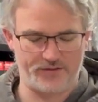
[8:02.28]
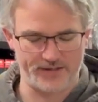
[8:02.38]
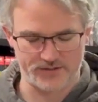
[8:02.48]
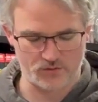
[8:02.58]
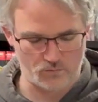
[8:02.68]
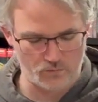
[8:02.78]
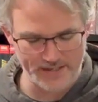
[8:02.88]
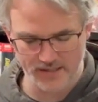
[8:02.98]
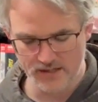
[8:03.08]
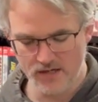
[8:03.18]
this
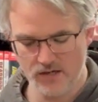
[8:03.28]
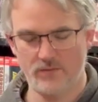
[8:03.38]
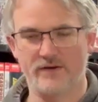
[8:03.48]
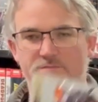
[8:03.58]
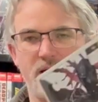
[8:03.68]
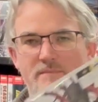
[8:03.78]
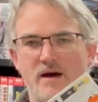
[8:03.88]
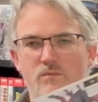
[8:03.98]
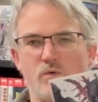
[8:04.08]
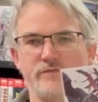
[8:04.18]
week. We have
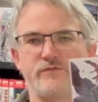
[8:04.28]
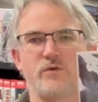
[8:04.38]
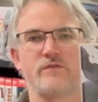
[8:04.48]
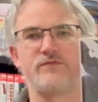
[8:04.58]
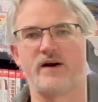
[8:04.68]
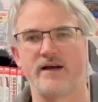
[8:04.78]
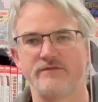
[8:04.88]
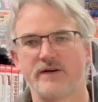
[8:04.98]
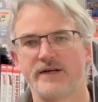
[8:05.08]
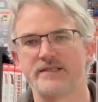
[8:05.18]
Batman
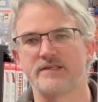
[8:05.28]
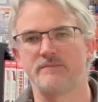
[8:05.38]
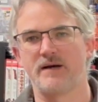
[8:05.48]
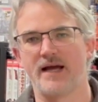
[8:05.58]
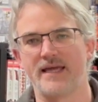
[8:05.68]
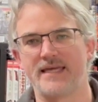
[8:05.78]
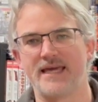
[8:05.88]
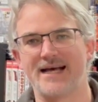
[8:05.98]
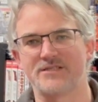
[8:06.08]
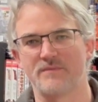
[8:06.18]
145 variant done by
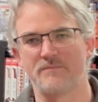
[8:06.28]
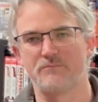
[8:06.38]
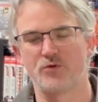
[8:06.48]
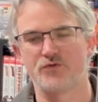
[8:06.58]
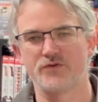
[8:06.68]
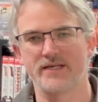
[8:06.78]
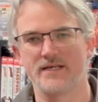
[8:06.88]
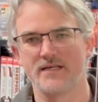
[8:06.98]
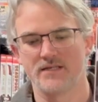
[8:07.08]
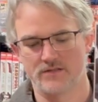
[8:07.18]
Yasmin Putri.
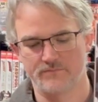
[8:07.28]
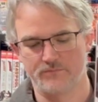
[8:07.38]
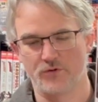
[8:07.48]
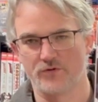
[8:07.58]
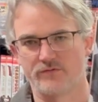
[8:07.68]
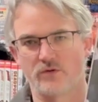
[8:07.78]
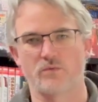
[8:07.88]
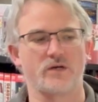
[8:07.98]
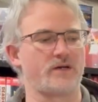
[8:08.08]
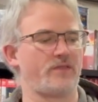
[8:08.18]
Some beautiful
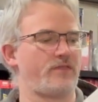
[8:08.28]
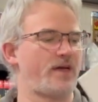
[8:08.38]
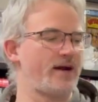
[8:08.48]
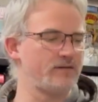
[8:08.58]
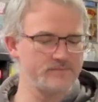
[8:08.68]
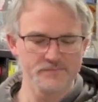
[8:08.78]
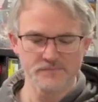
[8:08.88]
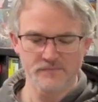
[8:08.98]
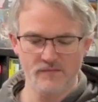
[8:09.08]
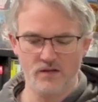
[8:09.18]
work there.
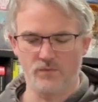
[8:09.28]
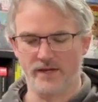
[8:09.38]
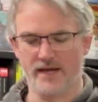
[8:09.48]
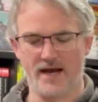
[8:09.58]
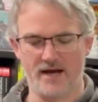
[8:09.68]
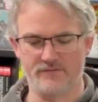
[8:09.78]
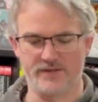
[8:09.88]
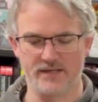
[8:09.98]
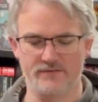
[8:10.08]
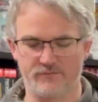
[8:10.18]
We have
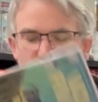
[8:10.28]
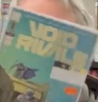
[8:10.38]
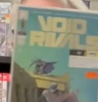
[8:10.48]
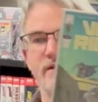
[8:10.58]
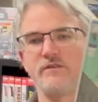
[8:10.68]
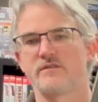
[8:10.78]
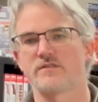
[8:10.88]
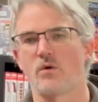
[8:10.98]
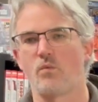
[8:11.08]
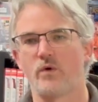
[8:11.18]
the Void
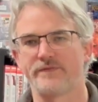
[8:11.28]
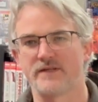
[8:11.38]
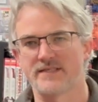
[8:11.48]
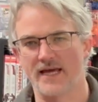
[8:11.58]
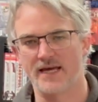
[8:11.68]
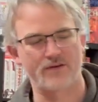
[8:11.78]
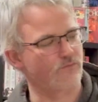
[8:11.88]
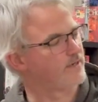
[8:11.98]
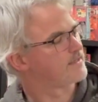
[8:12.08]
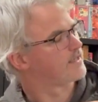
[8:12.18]
Rivals 1-10
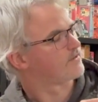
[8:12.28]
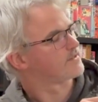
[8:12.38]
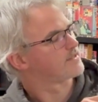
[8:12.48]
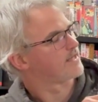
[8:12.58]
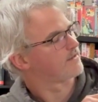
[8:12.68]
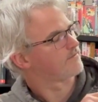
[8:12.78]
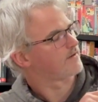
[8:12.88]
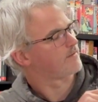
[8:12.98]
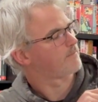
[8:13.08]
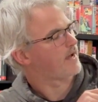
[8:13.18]
retailer incentive
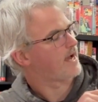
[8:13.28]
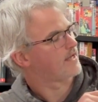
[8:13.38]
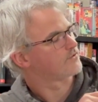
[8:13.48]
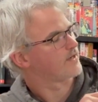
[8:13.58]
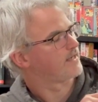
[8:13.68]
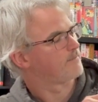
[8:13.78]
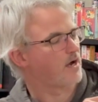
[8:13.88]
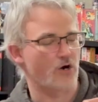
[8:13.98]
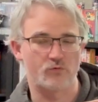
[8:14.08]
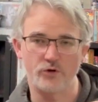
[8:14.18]
variant by Andre Lima
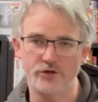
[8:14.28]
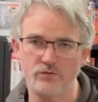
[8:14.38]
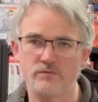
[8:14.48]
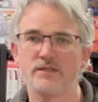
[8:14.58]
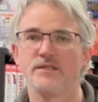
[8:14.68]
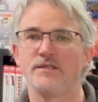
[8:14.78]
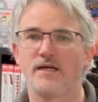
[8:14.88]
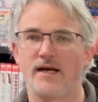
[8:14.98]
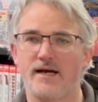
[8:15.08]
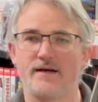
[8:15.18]
Arrio
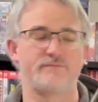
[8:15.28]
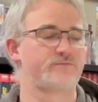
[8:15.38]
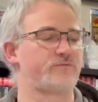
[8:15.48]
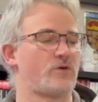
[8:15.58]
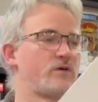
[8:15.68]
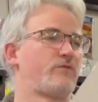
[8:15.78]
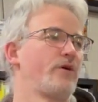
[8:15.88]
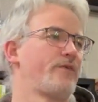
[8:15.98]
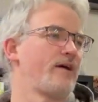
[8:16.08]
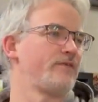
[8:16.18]
for
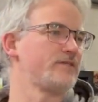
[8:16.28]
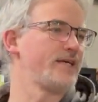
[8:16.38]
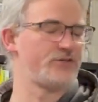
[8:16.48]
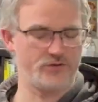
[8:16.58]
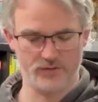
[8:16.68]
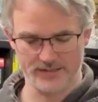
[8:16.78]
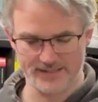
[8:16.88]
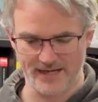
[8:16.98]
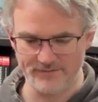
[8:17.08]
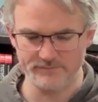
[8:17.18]
Void Rivals issue
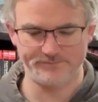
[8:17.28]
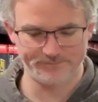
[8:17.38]
7.